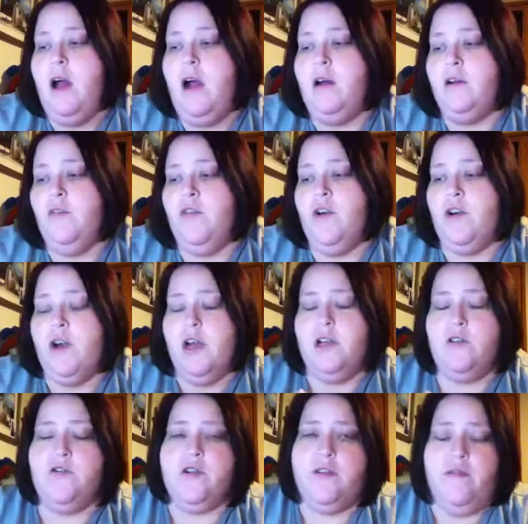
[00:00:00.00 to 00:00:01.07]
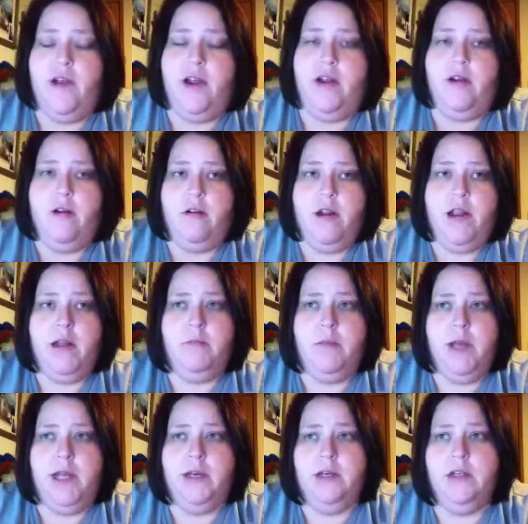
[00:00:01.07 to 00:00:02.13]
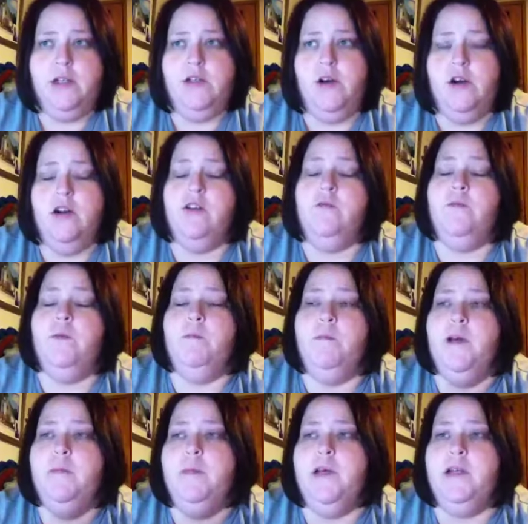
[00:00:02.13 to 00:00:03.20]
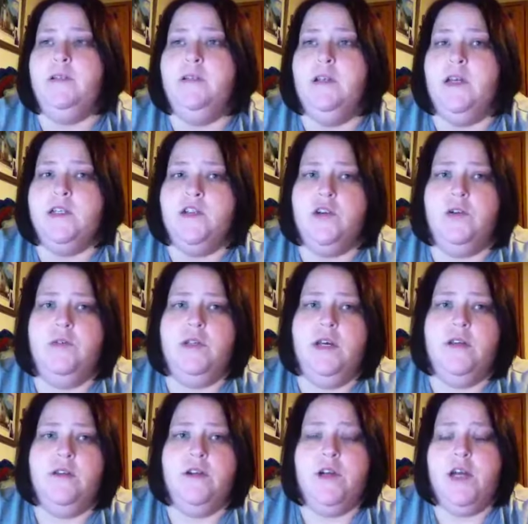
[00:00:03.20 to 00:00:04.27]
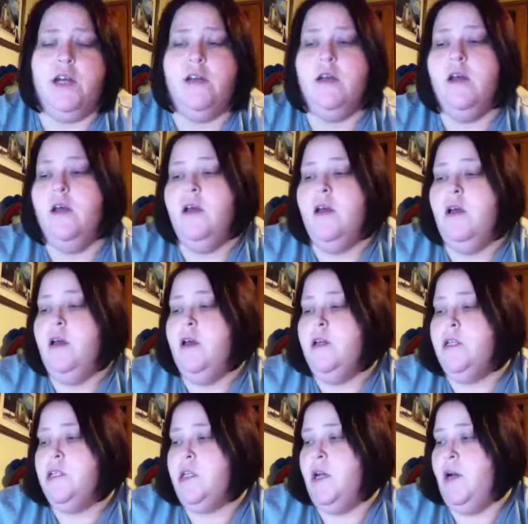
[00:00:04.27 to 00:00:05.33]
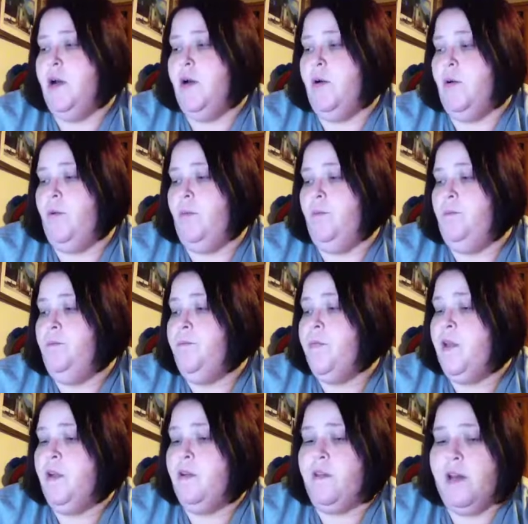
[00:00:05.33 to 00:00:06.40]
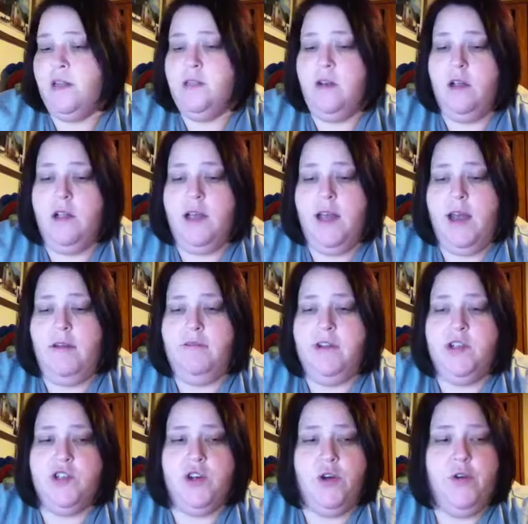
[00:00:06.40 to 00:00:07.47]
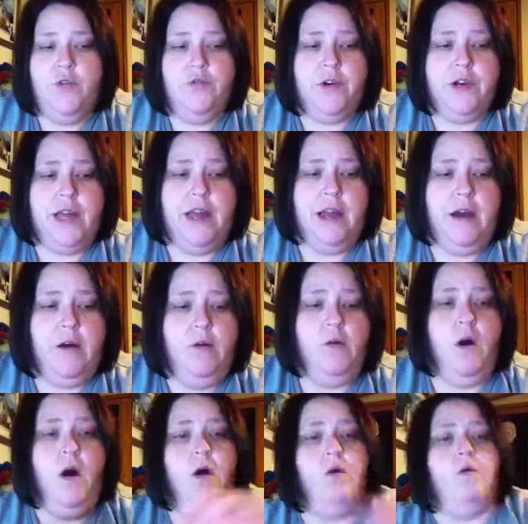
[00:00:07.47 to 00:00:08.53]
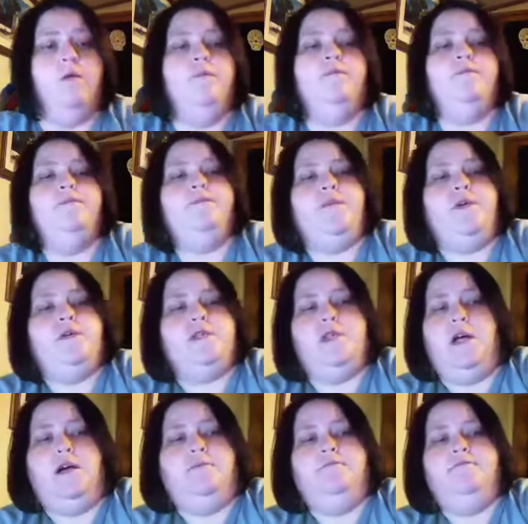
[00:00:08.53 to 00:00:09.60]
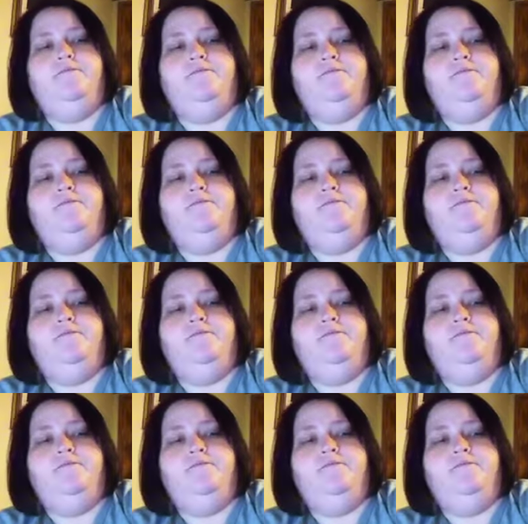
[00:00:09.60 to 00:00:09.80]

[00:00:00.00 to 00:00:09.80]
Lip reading: out of her Country Fair hand-painted yarn from Knit Picks that I showed the other day. So, that's all I have to show for now. Oh, no it's not.